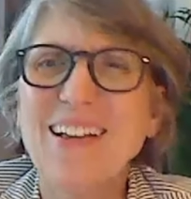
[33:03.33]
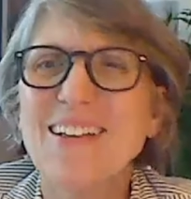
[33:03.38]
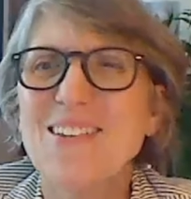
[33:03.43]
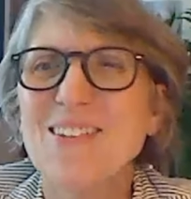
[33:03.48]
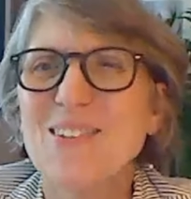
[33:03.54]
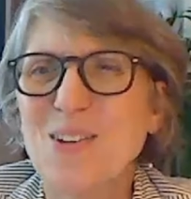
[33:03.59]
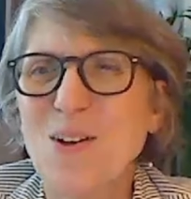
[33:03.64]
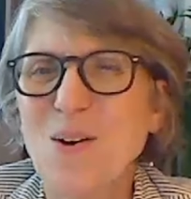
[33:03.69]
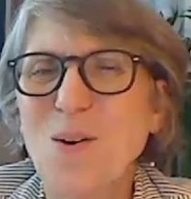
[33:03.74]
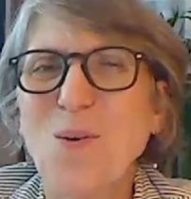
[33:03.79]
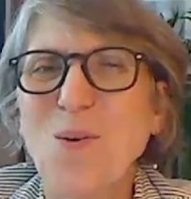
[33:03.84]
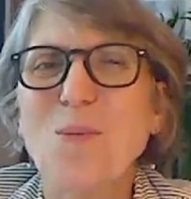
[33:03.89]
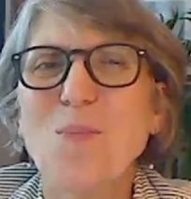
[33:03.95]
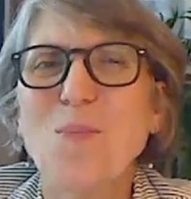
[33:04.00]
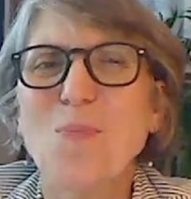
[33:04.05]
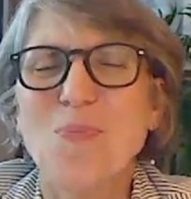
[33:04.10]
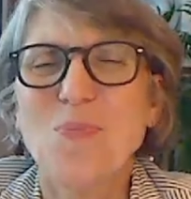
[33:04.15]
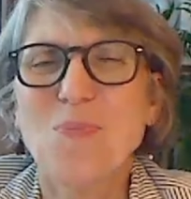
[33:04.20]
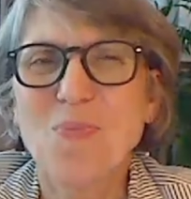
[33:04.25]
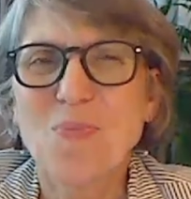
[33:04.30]
So
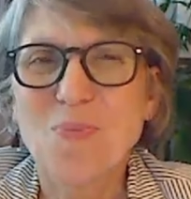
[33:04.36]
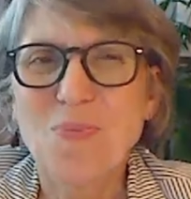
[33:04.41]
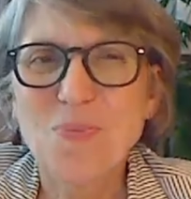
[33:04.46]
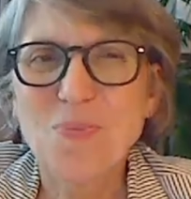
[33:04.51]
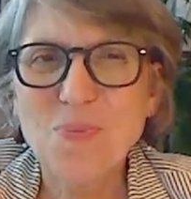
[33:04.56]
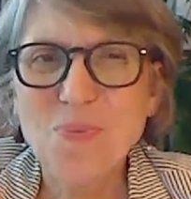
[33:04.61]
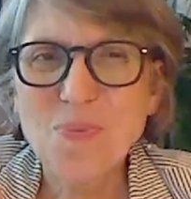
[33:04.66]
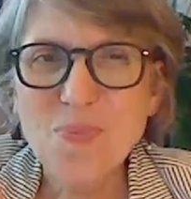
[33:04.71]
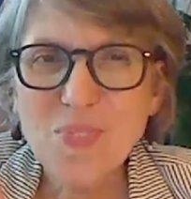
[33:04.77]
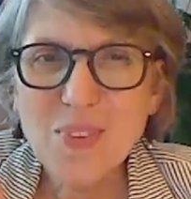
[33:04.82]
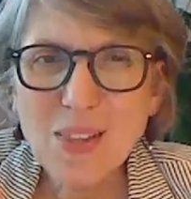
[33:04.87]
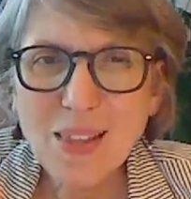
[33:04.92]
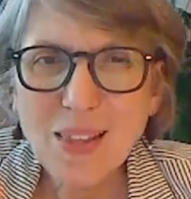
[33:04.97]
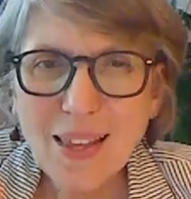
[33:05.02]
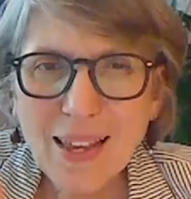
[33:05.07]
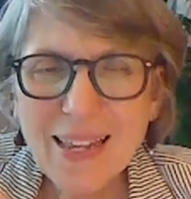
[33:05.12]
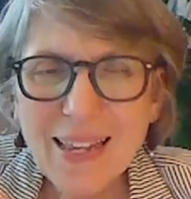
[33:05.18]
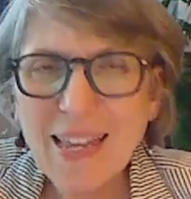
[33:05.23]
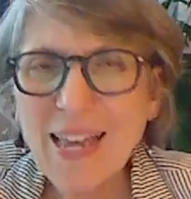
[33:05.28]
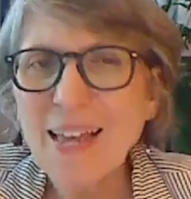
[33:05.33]

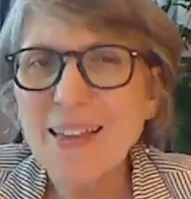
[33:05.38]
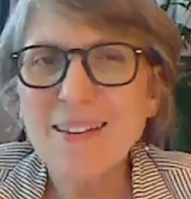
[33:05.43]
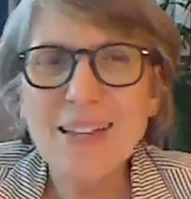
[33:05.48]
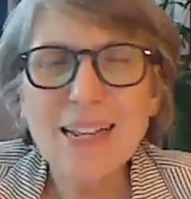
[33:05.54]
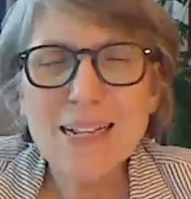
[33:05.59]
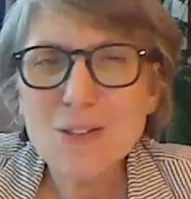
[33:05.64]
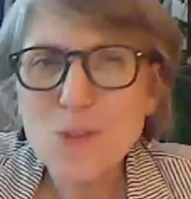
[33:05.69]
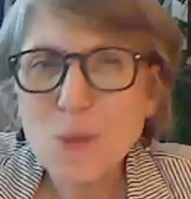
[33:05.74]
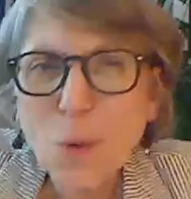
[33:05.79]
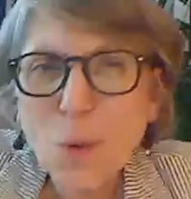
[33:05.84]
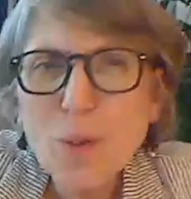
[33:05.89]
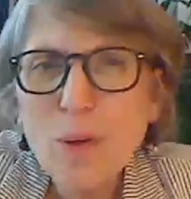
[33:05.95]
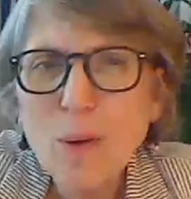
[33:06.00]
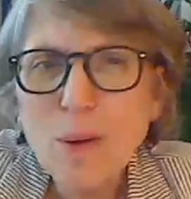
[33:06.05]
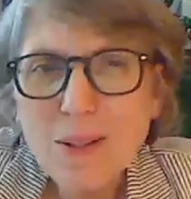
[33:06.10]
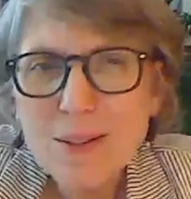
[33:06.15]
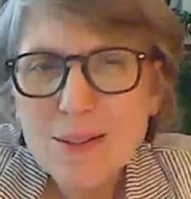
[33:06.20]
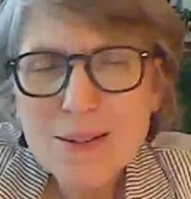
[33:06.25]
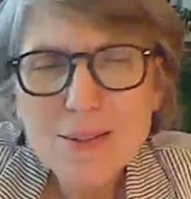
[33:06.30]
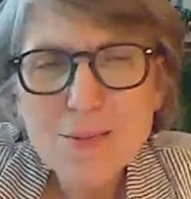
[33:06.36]
again,
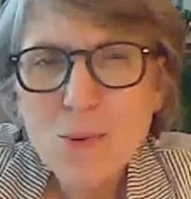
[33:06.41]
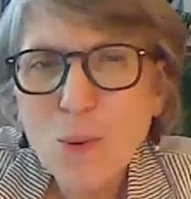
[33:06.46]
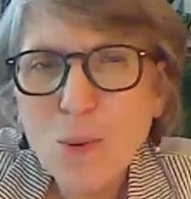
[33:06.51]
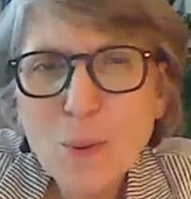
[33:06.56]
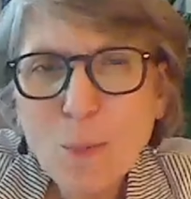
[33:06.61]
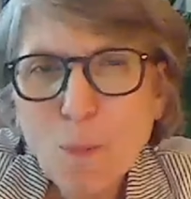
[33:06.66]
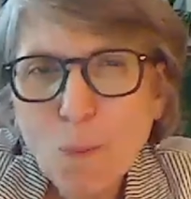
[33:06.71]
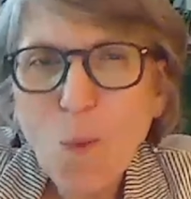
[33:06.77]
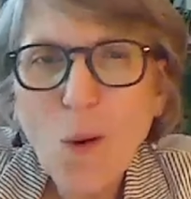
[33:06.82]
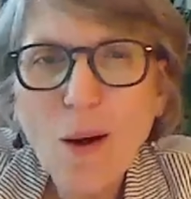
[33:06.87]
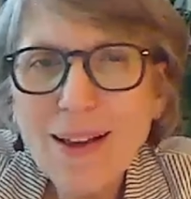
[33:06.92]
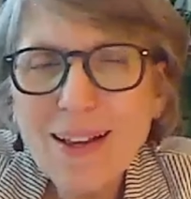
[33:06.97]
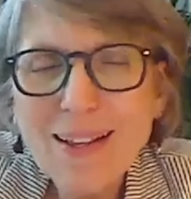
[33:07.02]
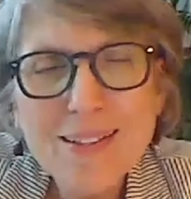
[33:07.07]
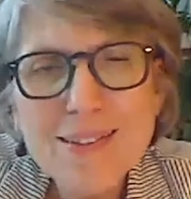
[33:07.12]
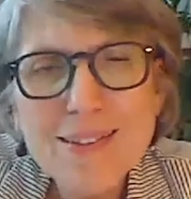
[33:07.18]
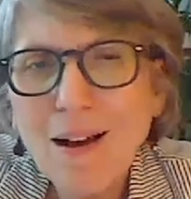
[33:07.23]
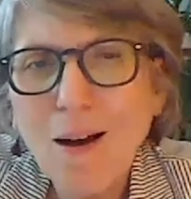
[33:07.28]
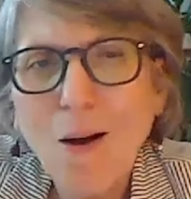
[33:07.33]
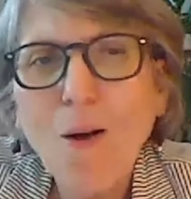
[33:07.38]
there's only one,
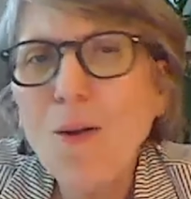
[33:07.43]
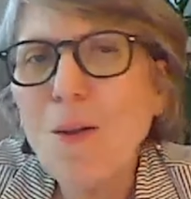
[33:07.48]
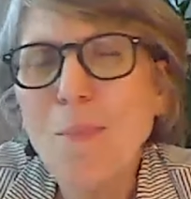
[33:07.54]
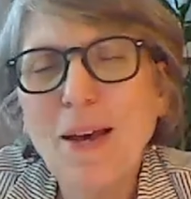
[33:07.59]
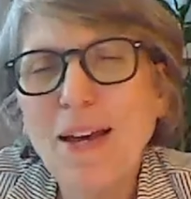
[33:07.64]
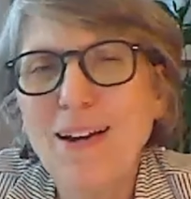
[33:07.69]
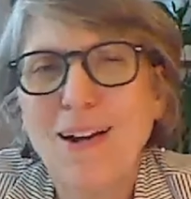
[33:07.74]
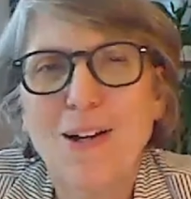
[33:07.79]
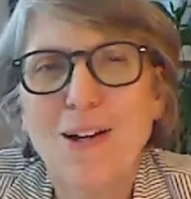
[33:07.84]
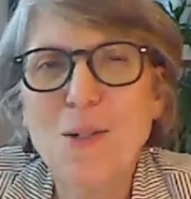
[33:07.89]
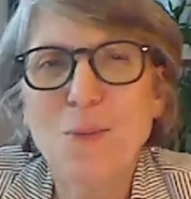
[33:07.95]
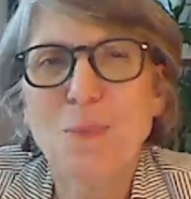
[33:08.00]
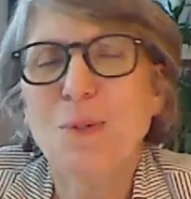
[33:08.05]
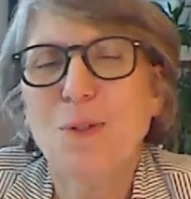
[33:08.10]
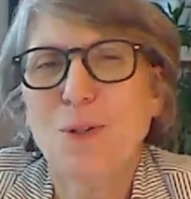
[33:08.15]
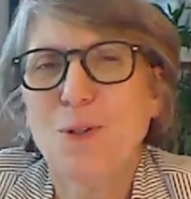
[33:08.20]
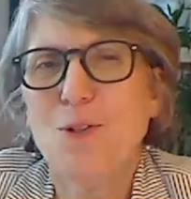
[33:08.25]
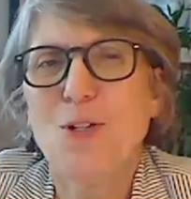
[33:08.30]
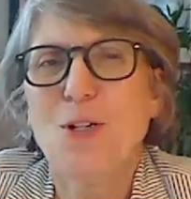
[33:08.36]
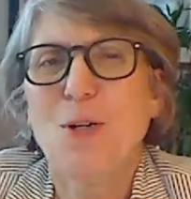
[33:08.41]
it's all about
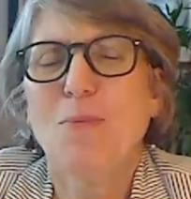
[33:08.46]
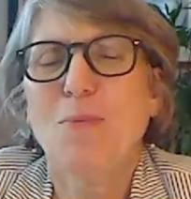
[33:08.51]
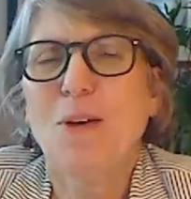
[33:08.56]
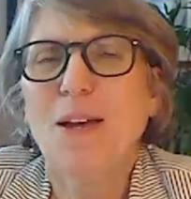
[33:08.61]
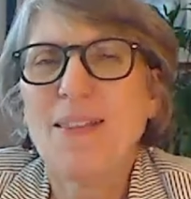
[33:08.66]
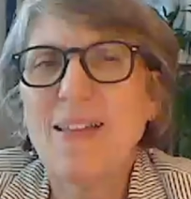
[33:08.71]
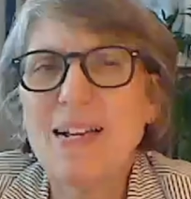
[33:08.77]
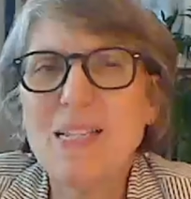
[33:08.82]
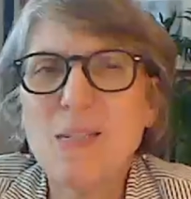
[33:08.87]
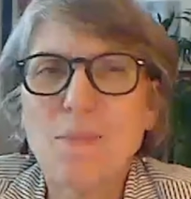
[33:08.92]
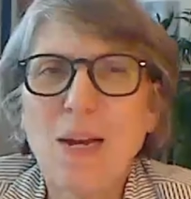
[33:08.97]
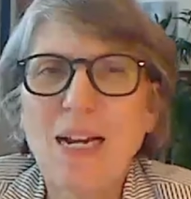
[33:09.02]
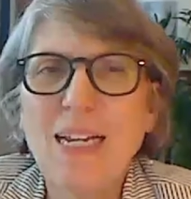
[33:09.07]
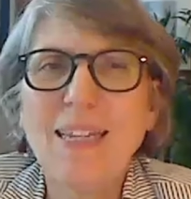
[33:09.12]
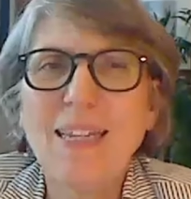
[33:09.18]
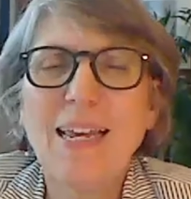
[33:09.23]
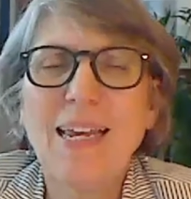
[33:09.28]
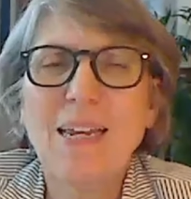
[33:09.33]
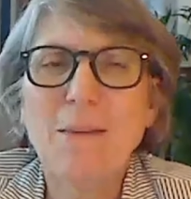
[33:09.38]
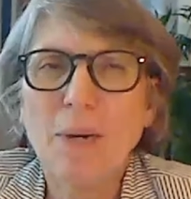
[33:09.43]
entrepreneurship, right? That's my
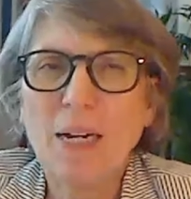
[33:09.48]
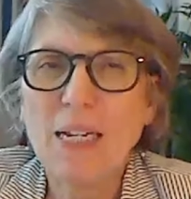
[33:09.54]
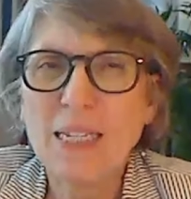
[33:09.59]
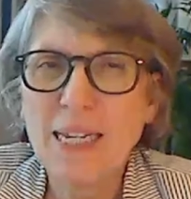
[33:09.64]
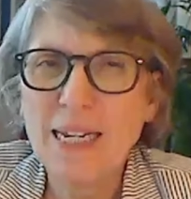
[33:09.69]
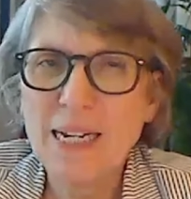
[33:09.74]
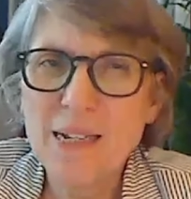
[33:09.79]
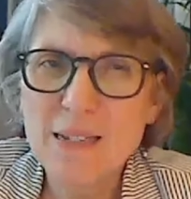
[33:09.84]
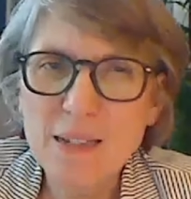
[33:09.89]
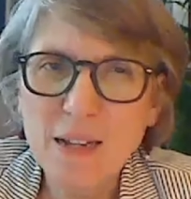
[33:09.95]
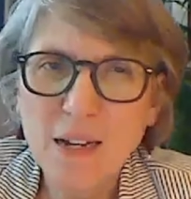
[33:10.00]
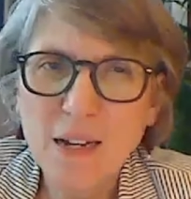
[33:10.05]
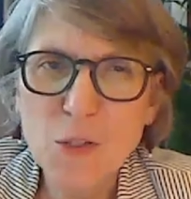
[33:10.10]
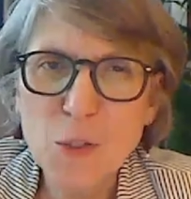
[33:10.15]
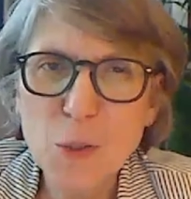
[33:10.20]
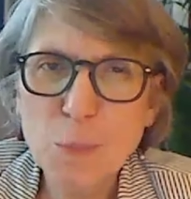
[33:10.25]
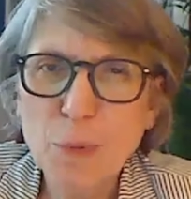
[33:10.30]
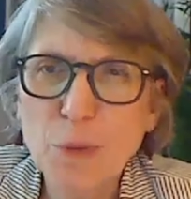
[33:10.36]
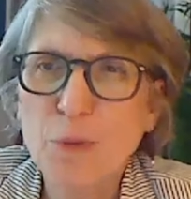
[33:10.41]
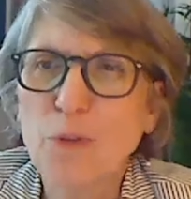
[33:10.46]
lane. My lane is
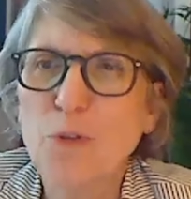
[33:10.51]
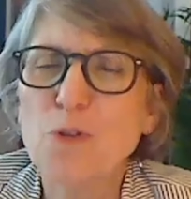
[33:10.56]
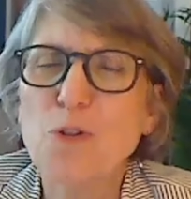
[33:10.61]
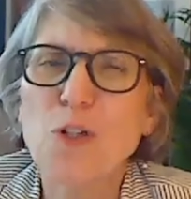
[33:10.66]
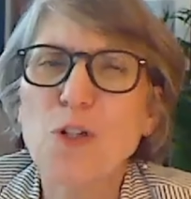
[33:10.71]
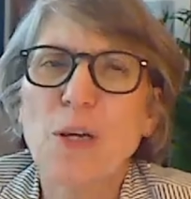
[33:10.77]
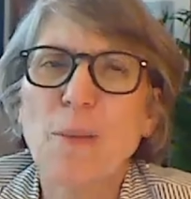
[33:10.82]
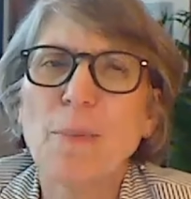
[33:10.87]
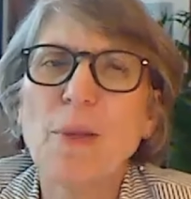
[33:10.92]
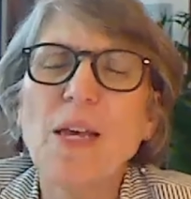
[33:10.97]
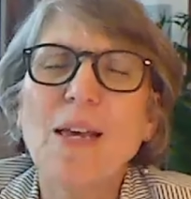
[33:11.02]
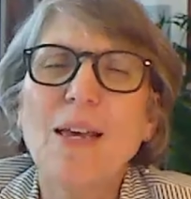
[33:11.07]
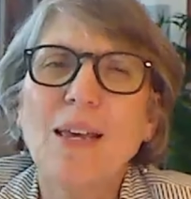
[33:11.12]
entrepreneurship.